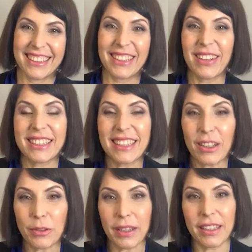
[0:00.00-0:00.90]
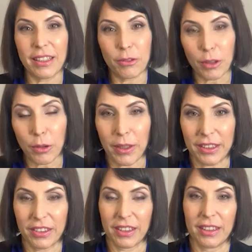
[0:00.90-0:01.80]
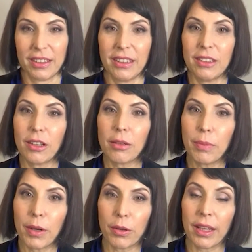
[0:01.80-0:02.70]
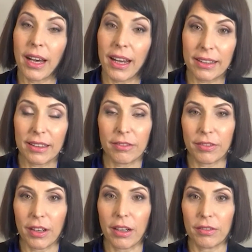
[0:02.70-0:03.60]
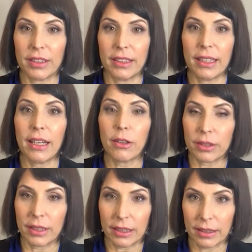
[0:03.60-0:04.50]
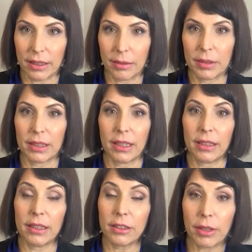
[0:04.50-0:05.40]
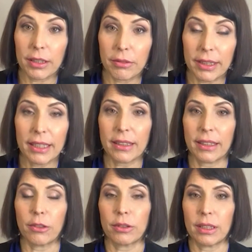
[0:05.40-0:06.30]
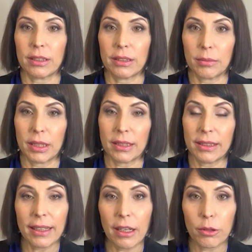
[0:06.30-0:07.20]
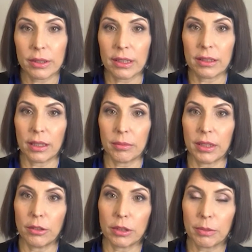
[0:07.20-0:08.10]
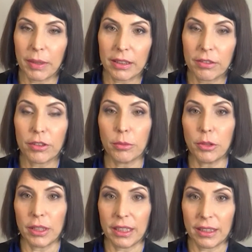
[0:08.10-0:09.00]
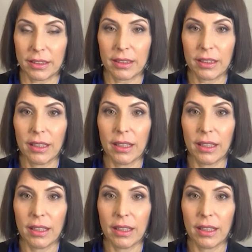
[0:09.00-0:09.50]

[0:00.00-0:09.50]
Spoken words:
So I'll start with an intro question. You're both highly involved in the ecosystems, Israeli-related ecosystems and tech ecosystems in your respective communities.